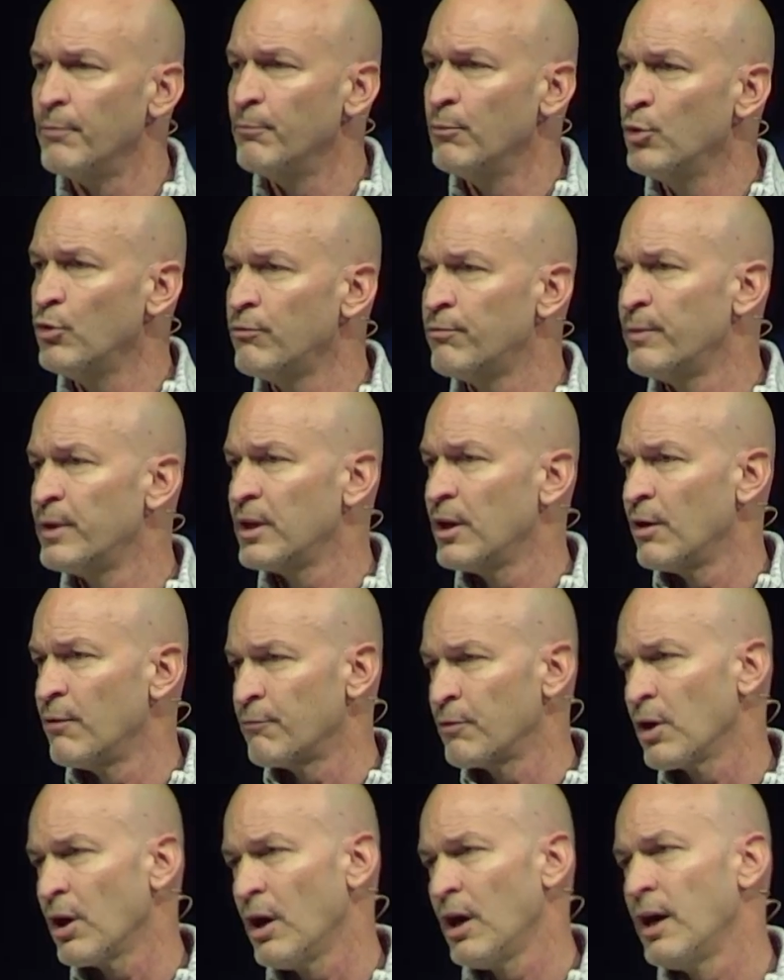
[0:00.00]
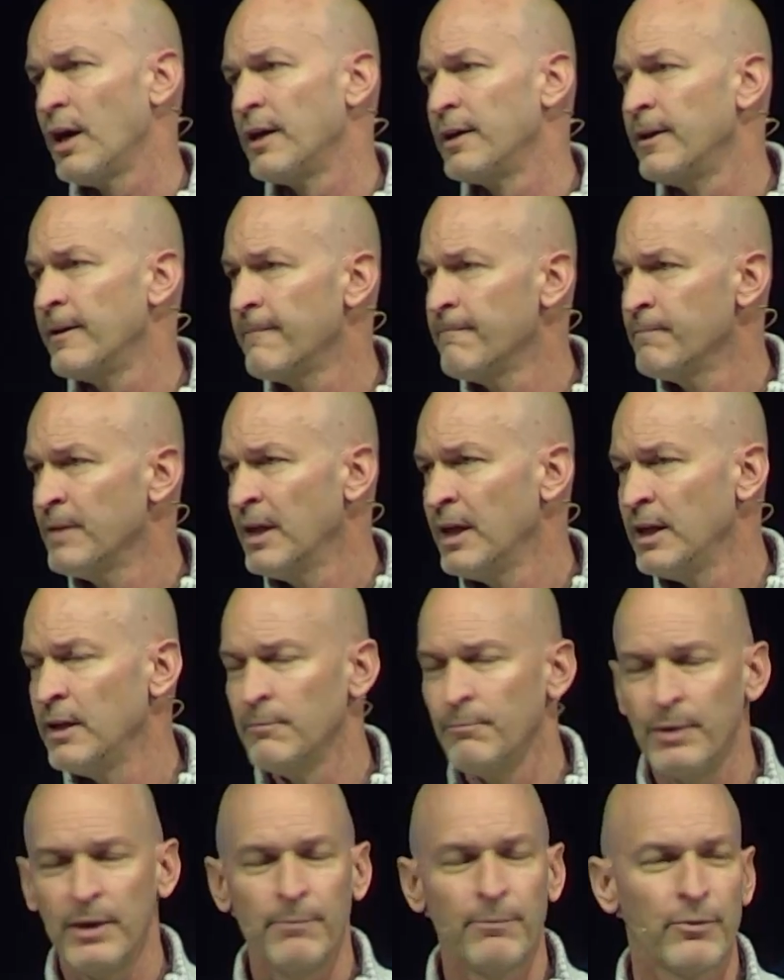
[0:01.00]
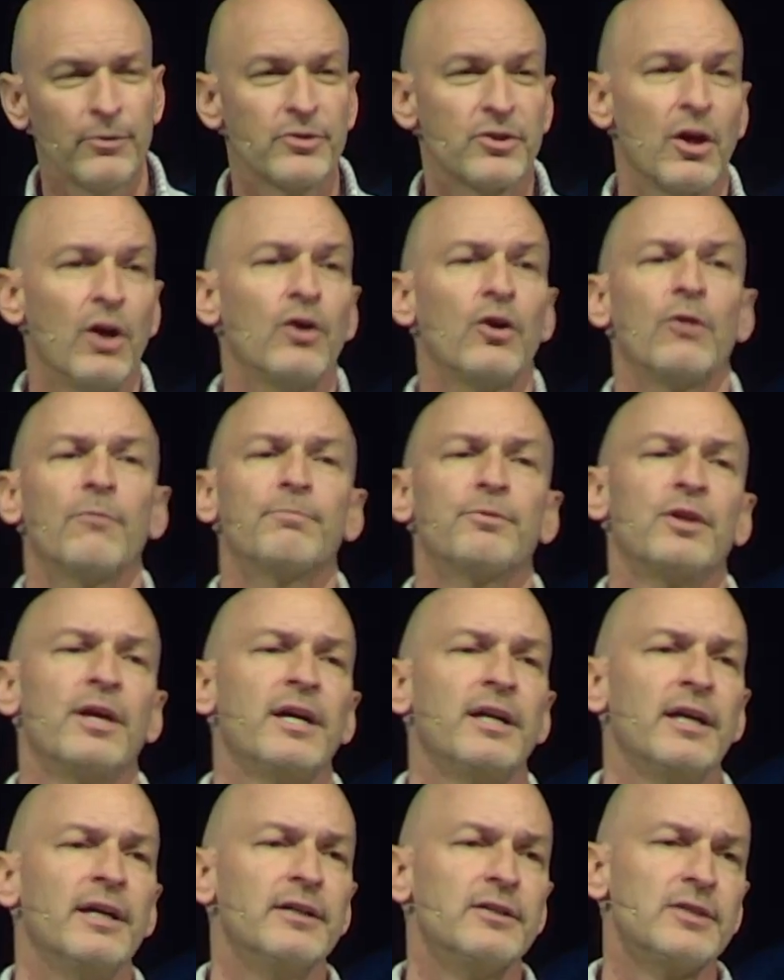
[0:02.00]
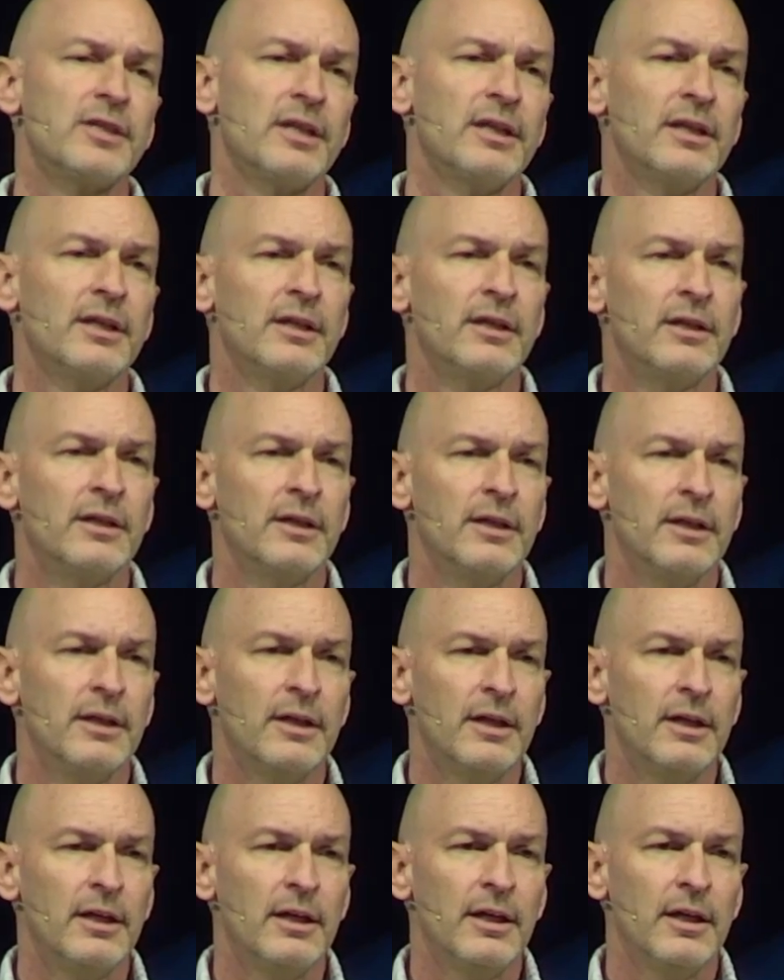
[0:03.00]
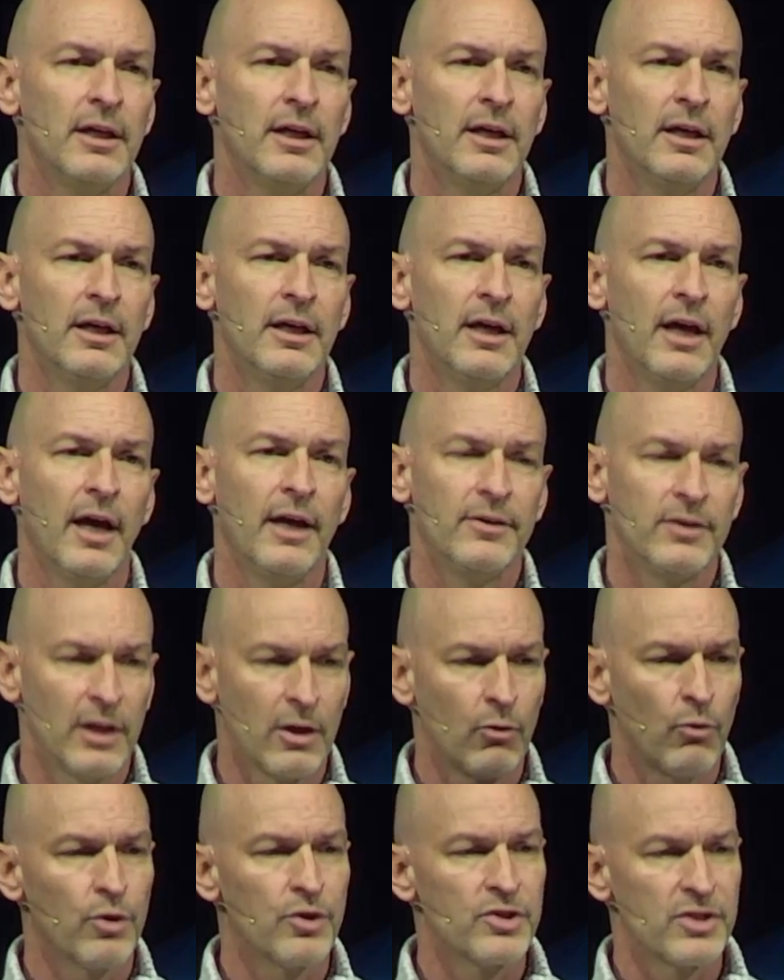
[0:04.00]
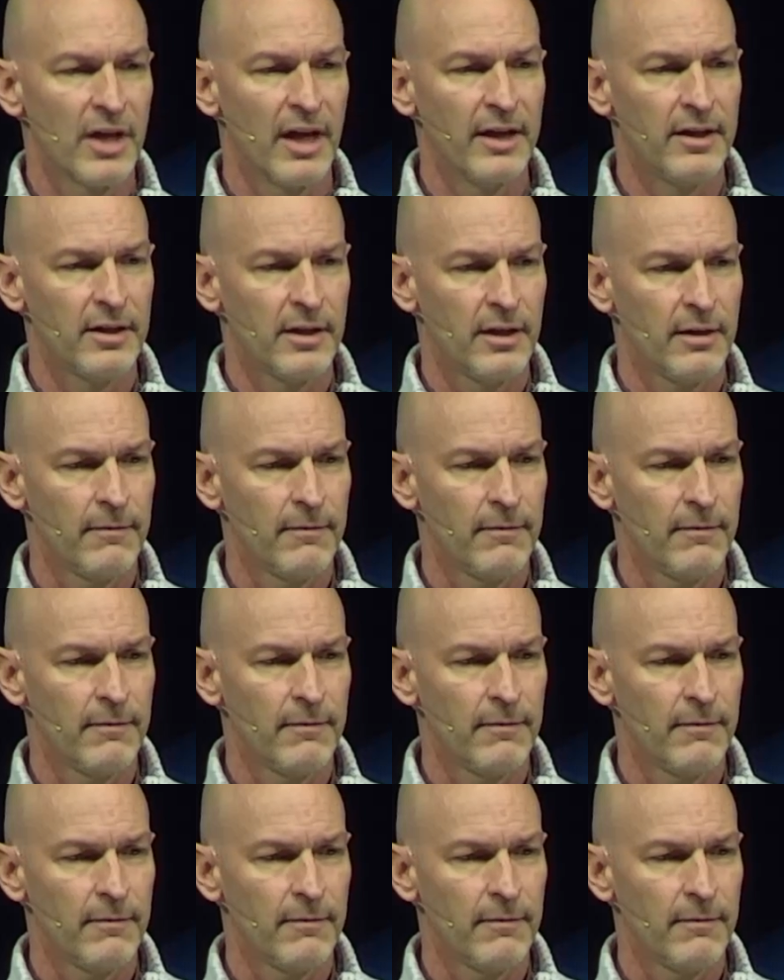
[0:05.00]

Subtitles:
the movement of God in peoples on our planet. I think we're set.